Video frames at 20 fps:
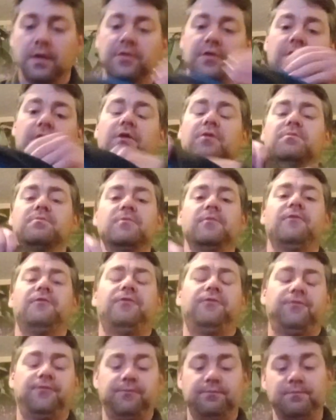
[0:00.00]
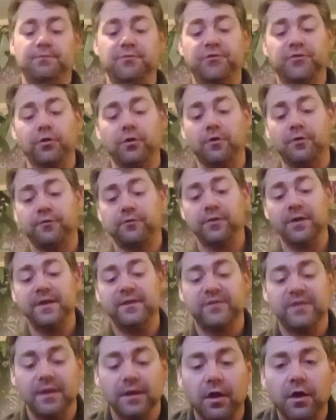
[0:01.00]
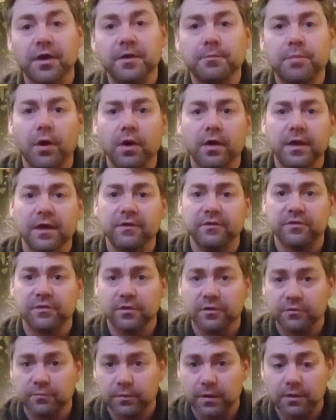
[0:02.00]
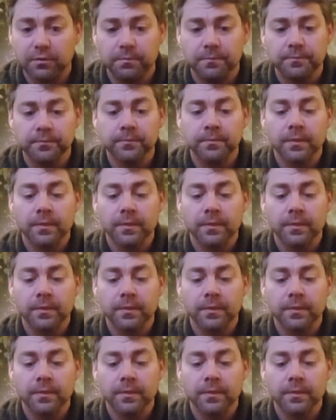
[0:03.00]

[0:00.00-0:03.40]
They're sort of fleecy lined pockets as well,